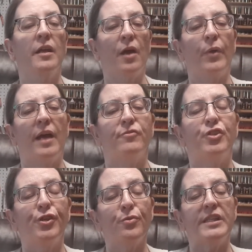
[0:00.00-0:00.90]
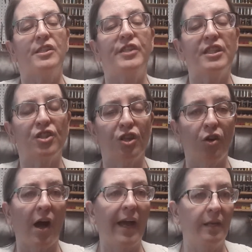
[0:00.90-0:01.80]
Now we have two
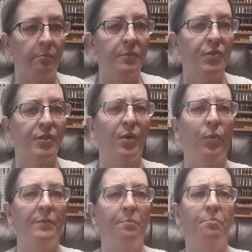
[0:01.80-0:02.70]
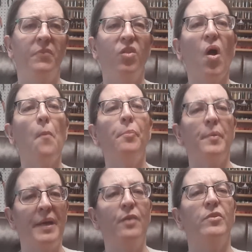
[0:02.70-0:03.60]
additional items that we lump
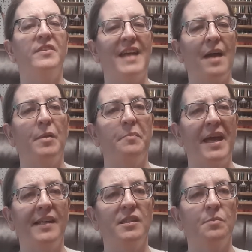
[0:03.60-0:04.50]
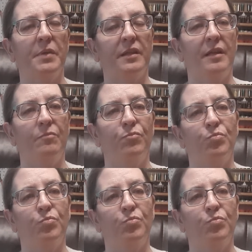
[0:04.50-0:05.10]
them in with diamond pens, but they